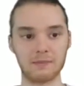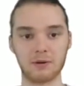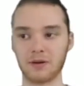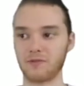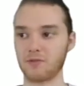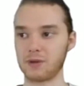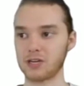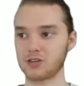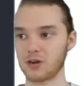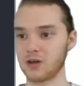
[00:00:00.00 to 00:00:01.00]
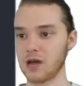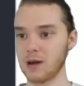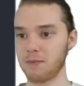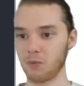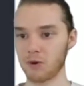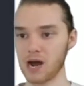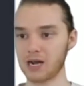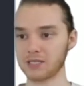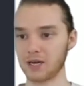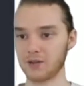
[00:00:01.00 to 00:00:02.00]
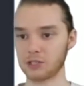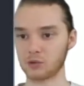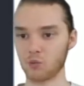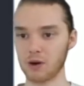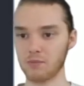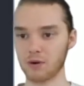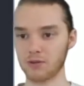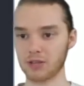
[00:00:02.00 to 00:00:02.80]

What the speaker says: input information. But we're not done. There's one